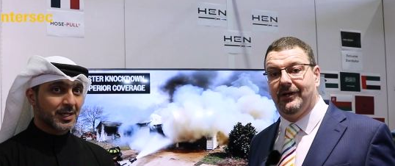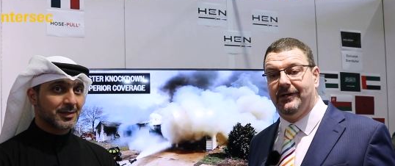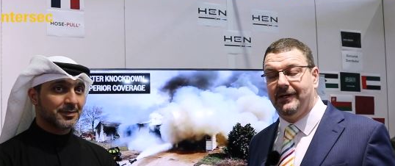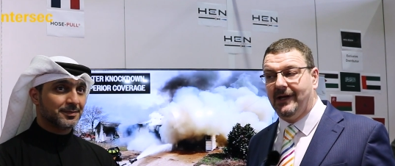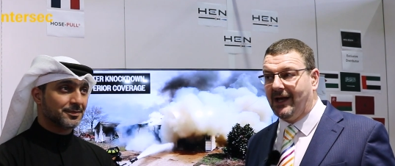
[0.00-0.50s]

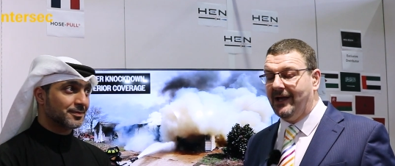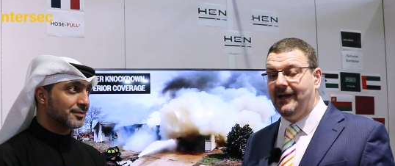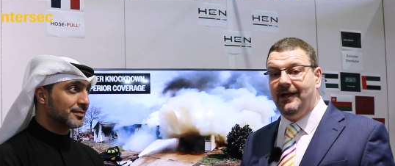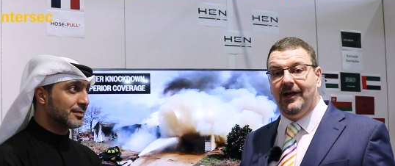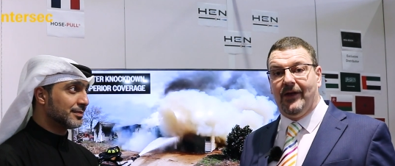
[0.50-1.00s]
Speaker 1: and uh,
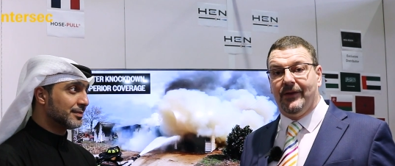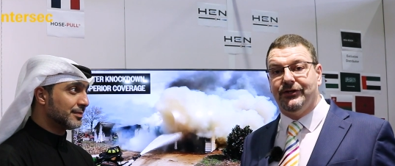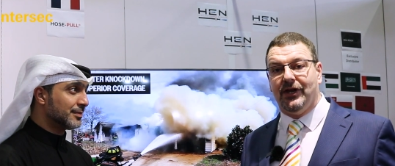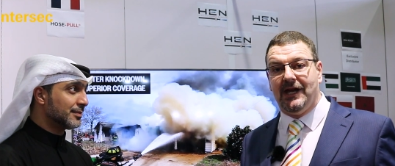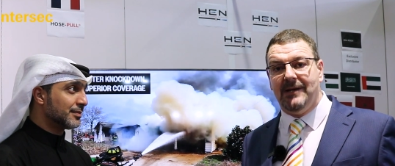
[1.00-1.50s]
and the
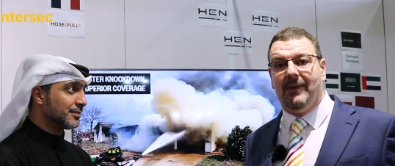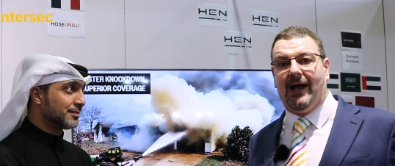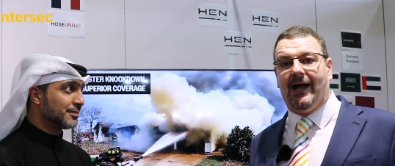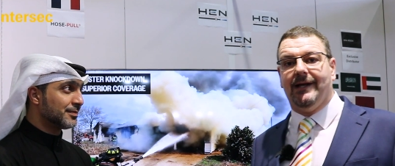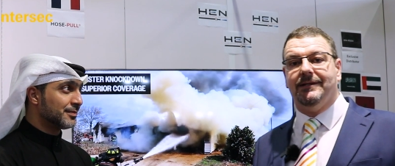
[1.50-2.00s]
team
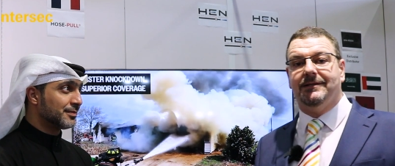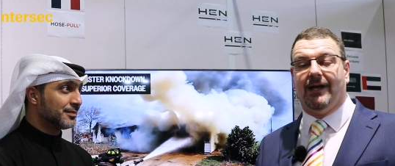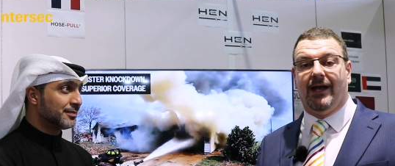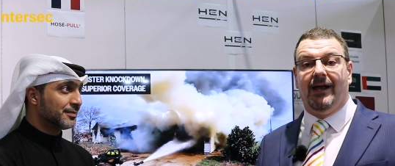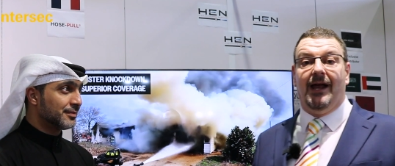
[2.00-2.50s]
at
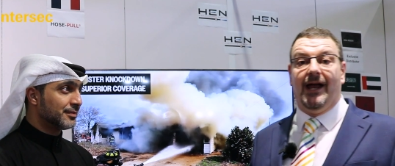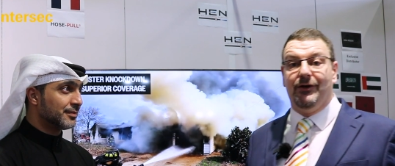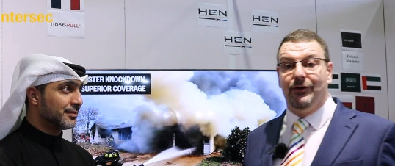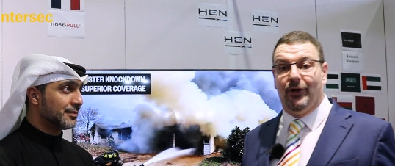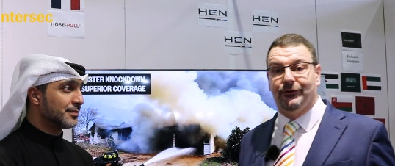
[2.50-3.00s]
uh,
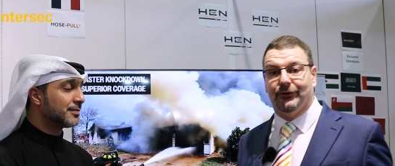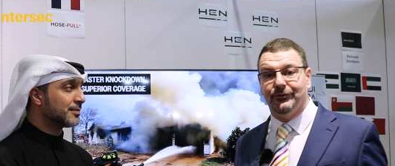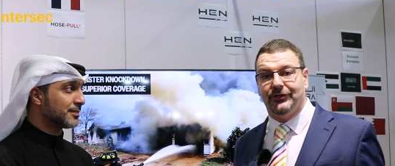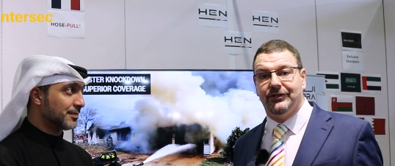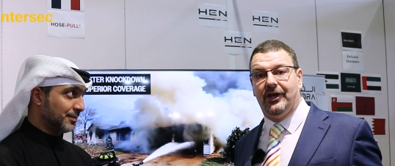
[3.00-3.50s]
Hen
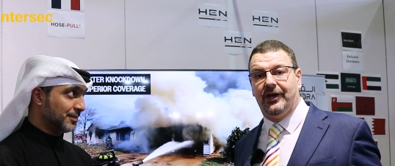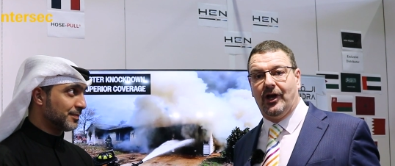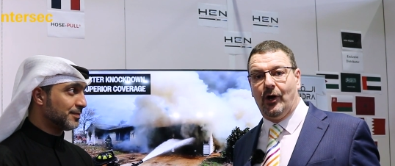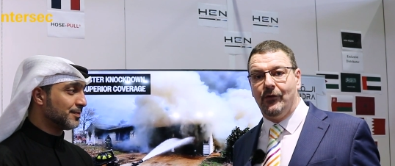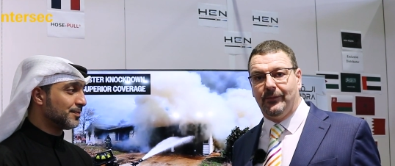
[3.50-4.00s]
Nozzles is going to
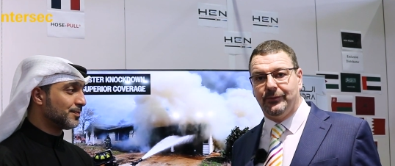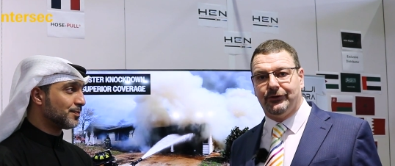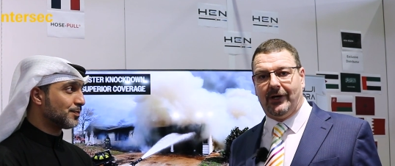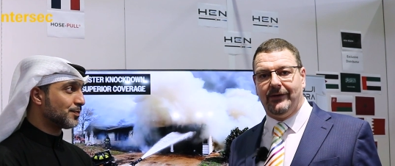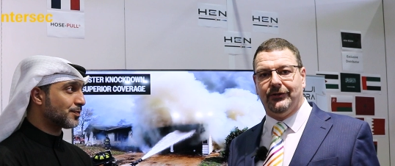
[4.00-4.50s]
go from
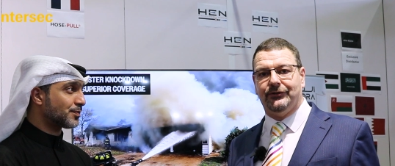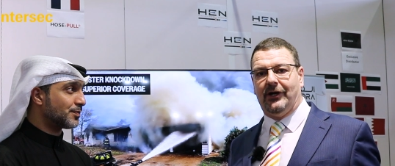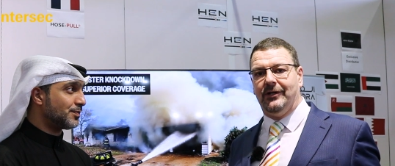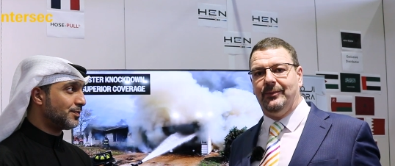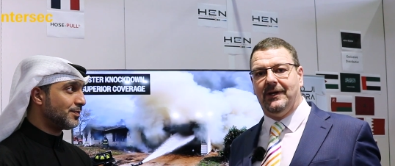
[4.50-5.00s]
strength to
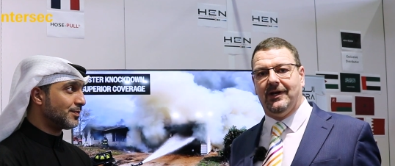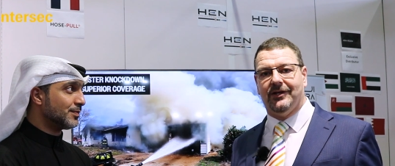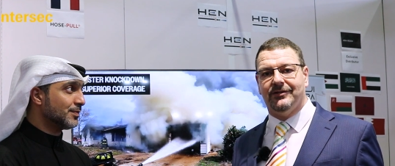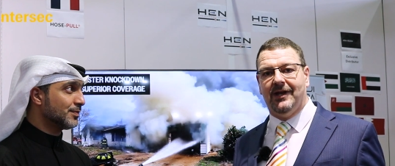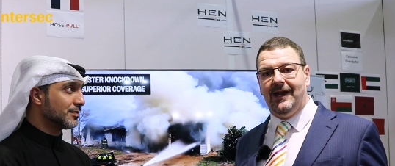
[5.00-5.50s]
strength
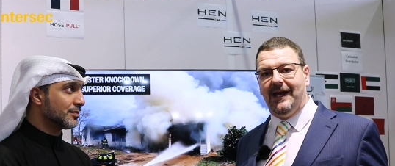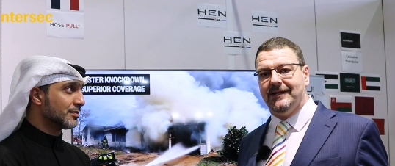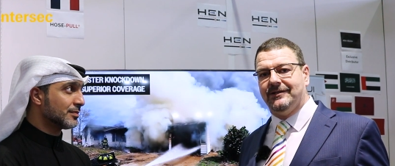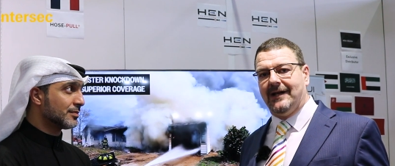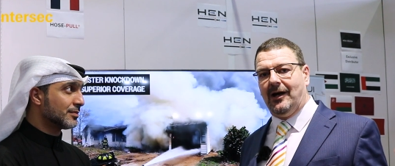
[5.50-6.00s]
because
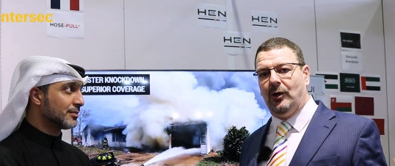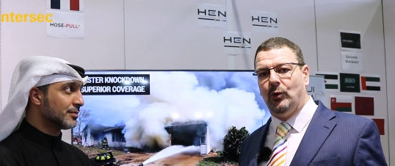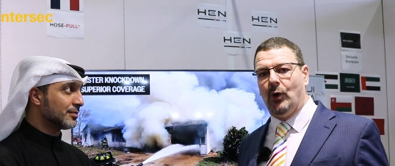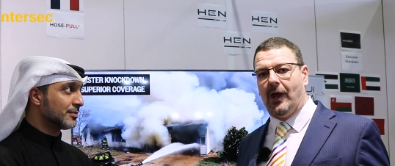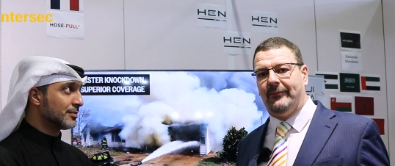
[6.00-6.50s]
it's that
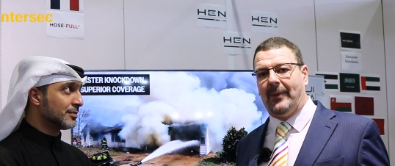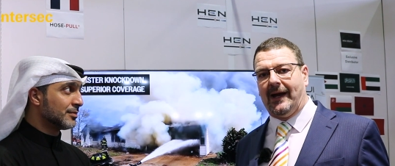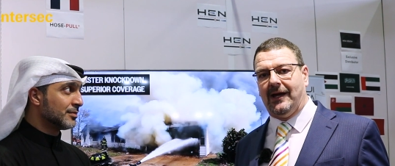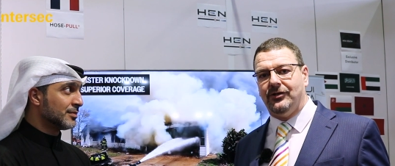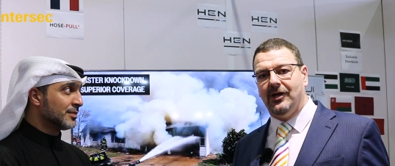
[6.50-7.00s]
whole life
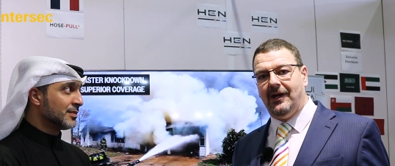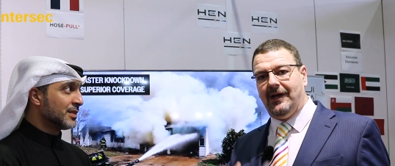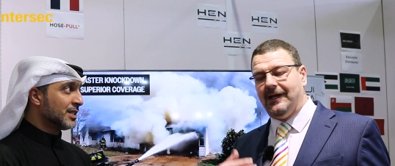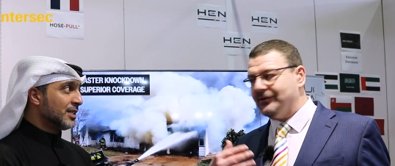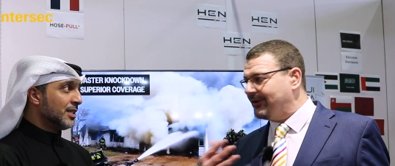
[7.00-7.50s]
package.
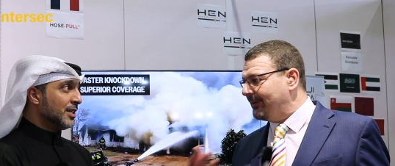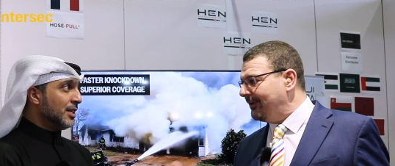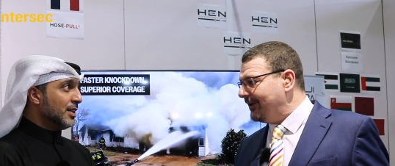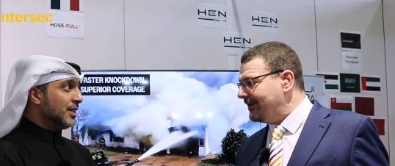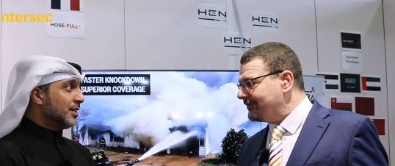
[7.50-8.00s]
It's the
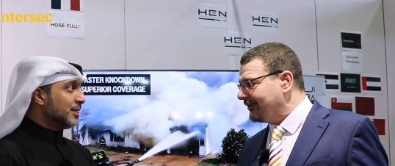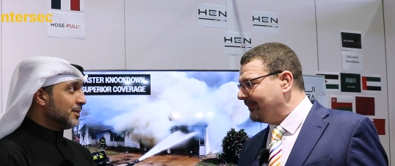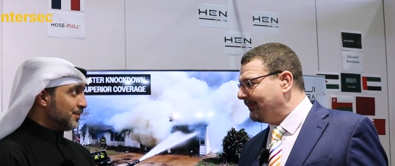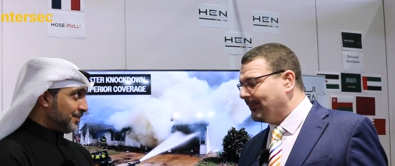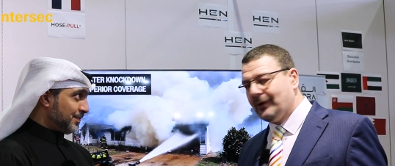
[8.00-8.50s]
it's the
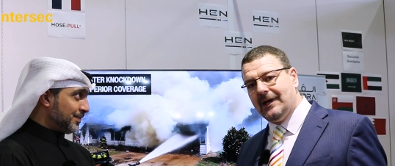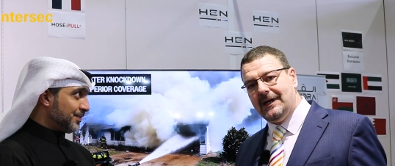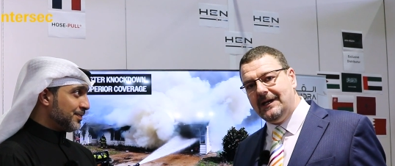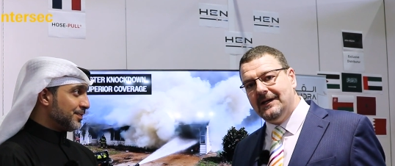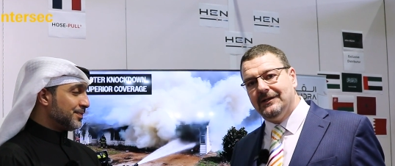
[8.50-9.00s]

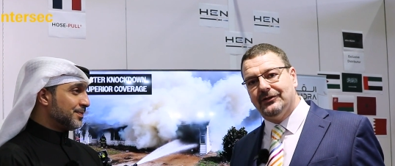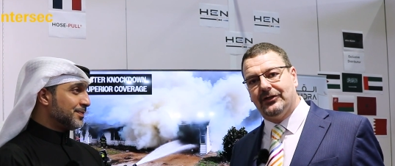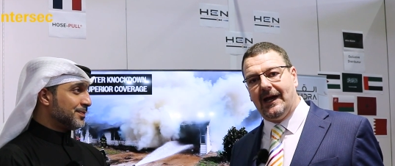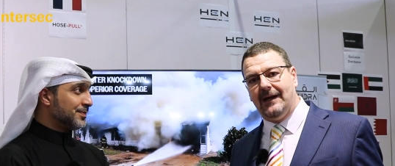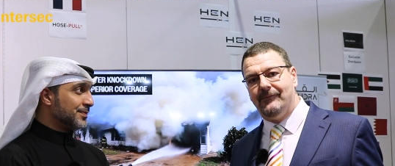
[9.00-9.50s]

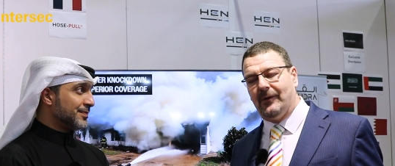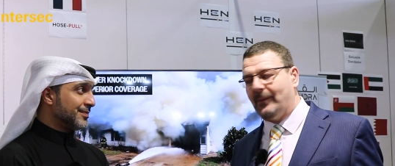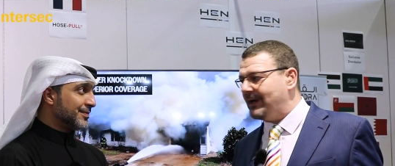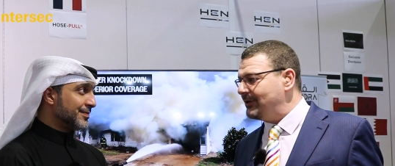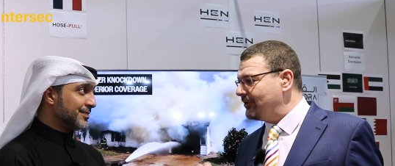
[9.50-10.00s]
pre-sale
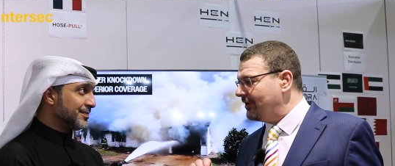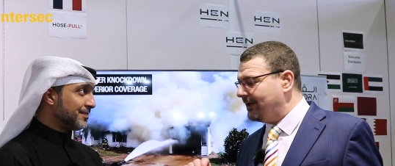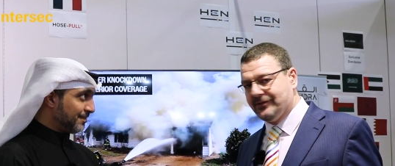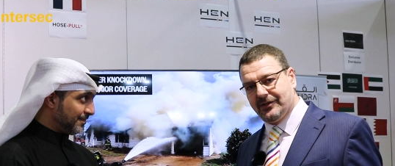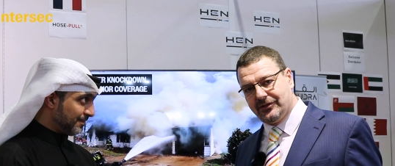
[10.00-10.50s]
information,
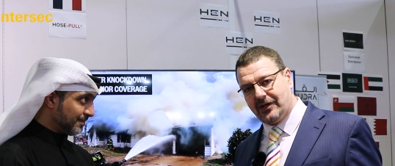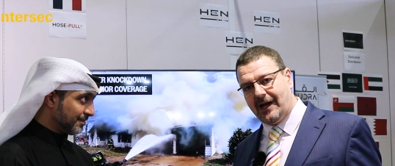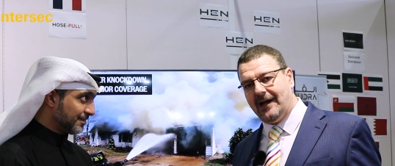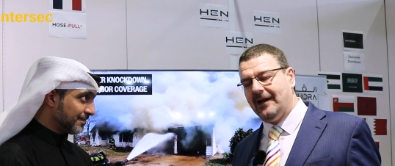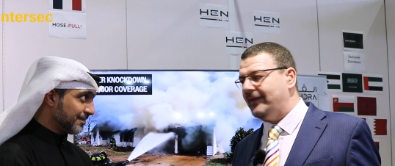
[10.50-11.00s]
it's the
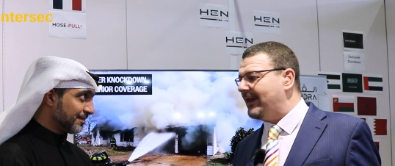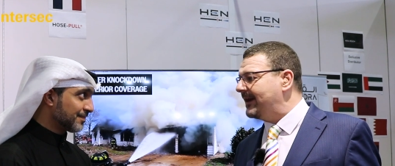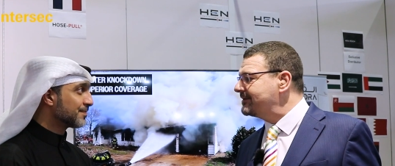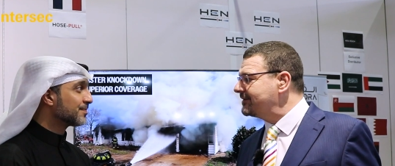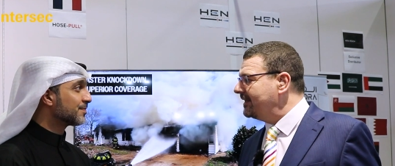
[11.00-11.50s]
sale, and then
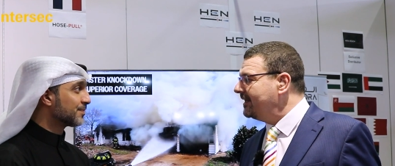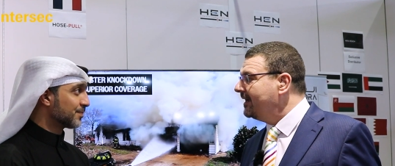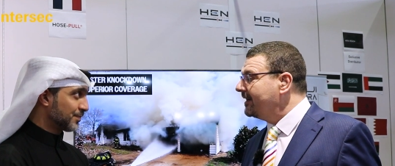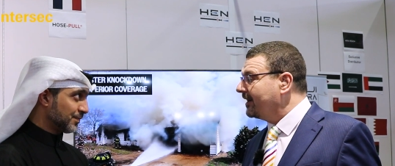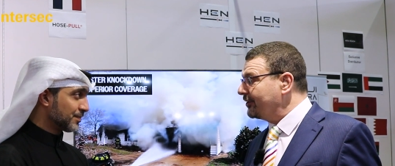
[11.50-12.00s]
it's the
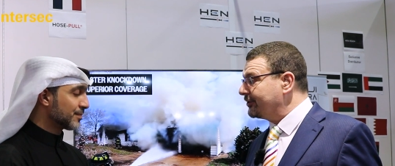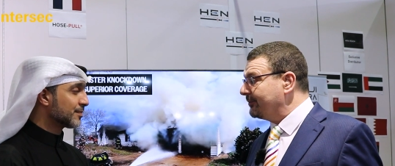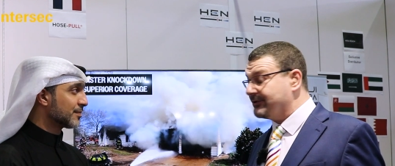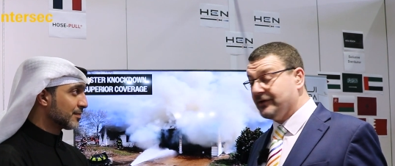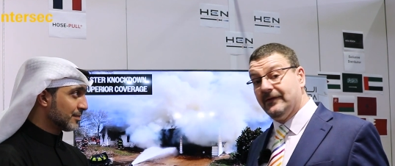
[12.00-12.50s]

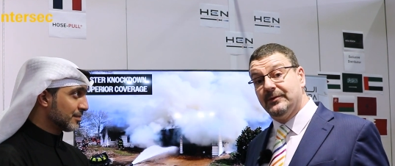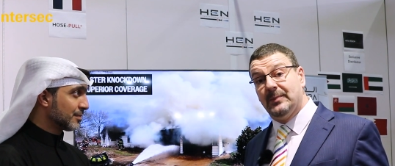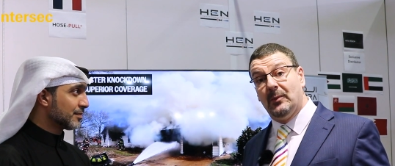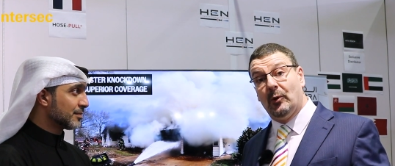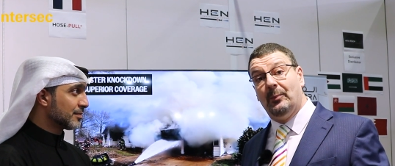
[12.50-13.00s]
customer service.
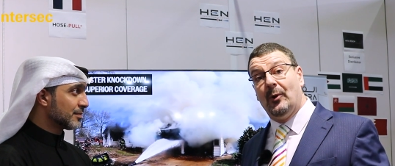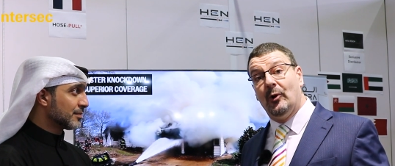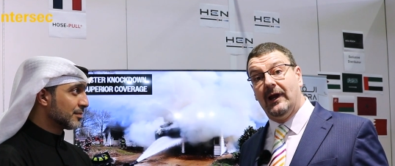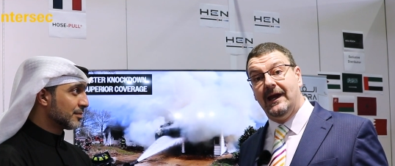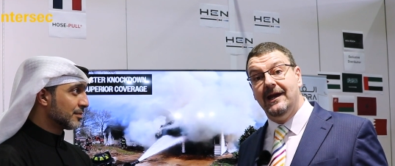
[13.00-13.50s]
But more
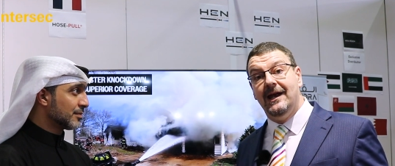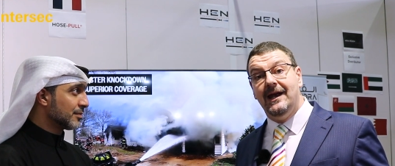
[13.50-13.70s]
importantly,